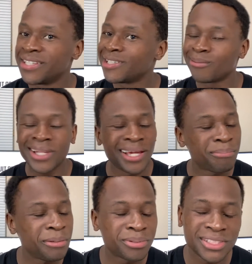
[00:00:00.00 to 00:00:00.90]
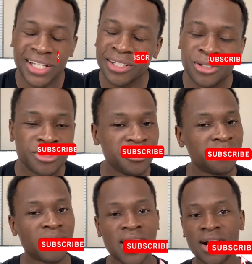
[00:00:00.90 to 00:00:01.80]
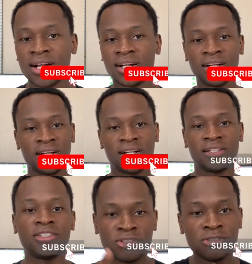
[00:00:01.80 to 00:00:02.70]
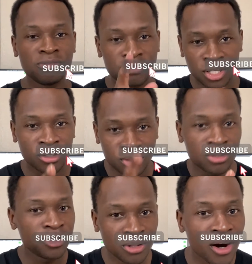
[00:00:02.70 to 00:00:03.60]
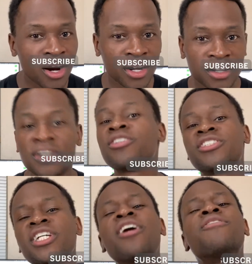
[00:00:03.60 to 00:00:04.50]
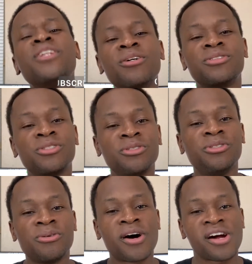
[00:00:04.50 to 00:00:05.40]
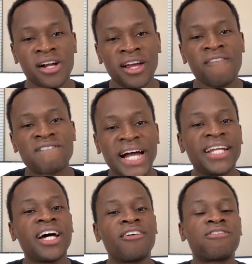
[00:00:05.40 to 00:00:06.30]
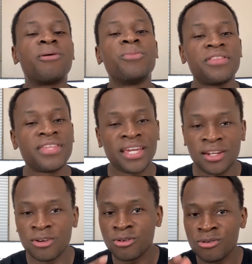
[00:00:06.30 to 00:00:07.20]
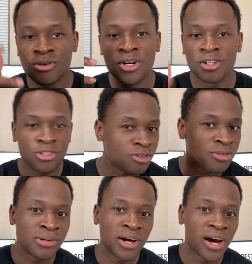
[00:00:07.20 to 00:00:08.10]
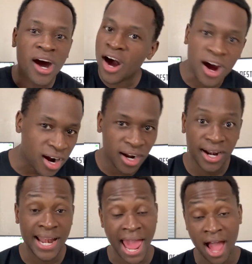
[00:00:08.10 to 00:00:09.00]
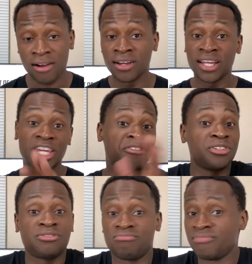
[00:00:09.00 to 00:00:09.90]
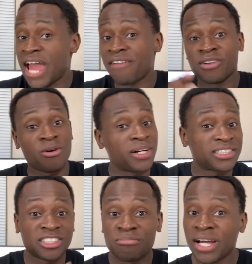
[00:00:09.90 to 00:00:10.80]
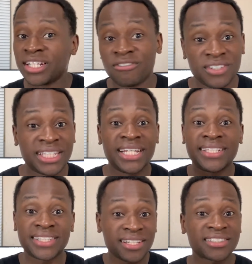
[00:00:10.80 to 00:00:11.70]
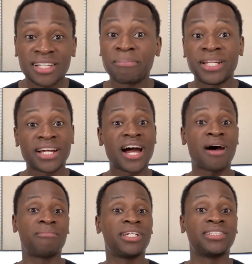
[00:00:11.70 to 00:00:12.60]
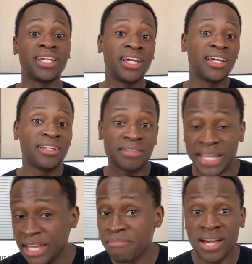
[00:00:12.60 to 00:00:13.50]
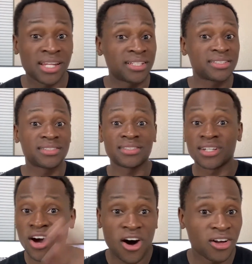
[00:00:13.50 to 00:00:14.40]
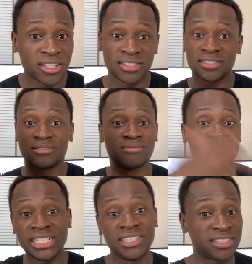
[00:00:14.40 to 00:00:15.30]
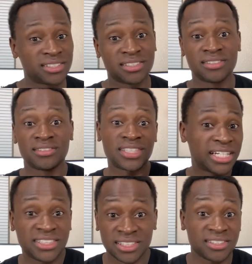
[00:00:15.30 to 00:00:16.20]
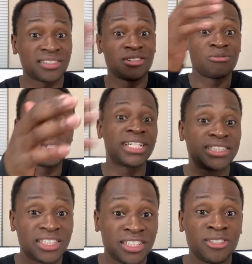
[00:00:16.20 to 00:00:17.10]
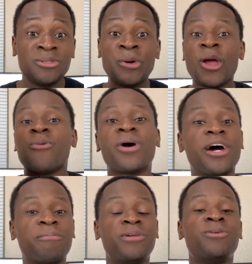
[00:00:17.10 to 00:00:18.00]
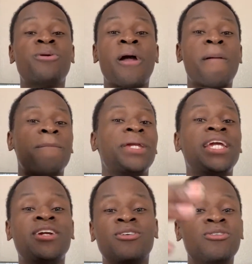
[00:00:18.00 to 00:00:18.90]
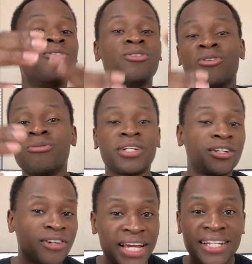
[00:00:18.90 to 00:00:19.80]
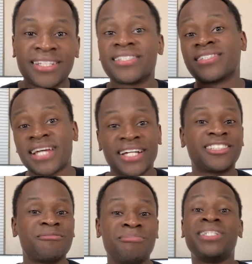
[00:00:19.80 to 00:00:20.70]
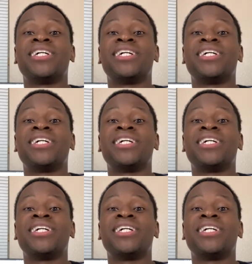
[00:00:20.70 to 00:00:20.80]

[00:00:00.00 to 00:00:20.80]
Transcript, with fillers: Don't let people tell you who you are. You know who you are. Yourself knows who you are. Find out from within who you are. Now, if you having questions about different things, hit us up in the comments. Email us, call us, reach us, touch us. We'll get to you. We'll help you be who you were created and designed to be.